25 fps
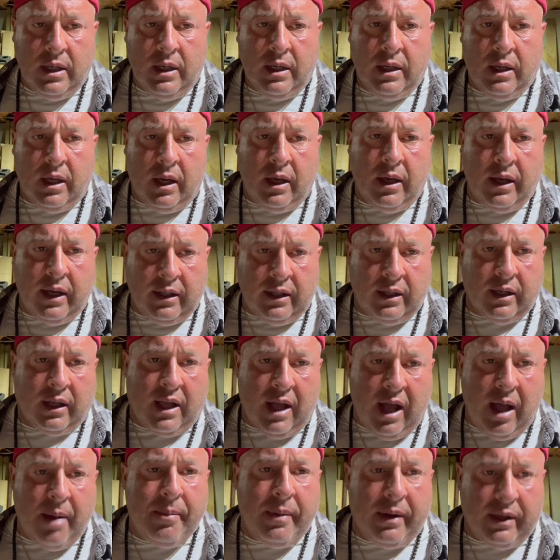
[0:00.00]
in the
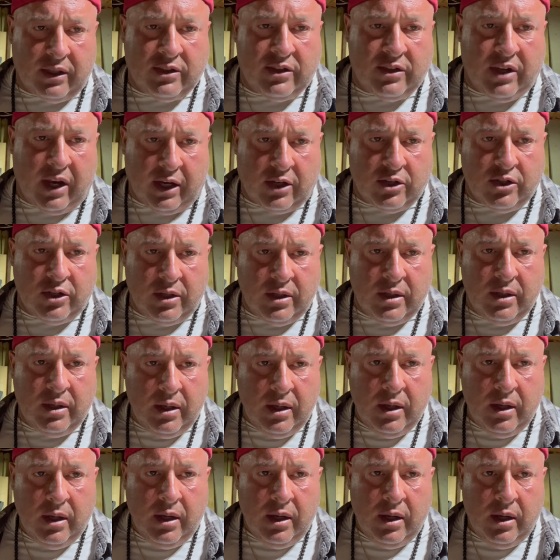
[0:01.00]
comment section,
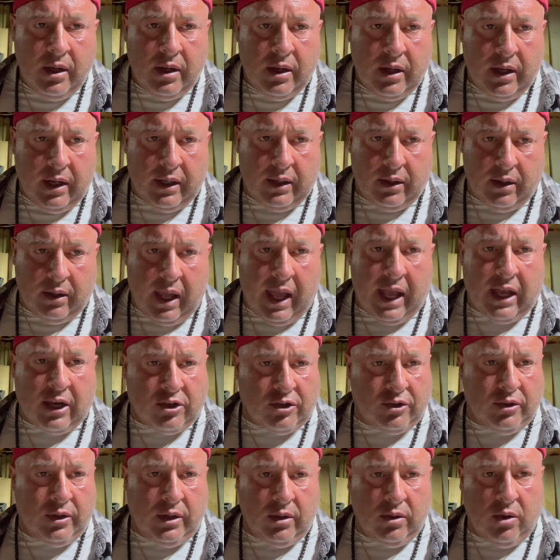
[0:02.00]
and
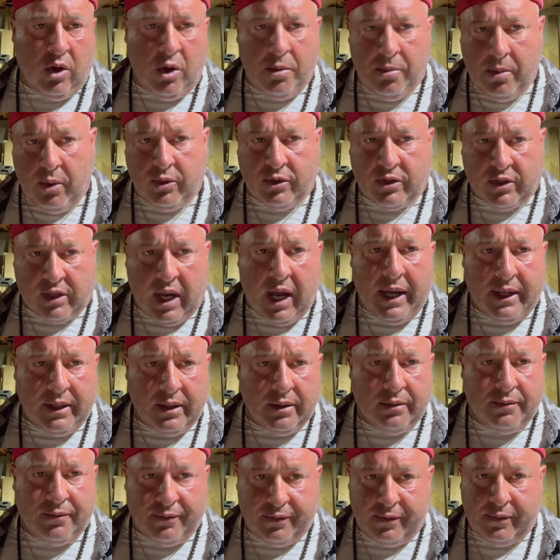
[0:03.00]
actually almost kind
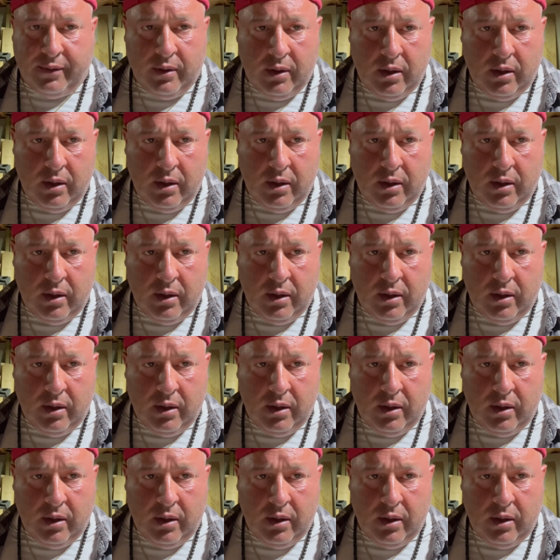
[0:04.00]
of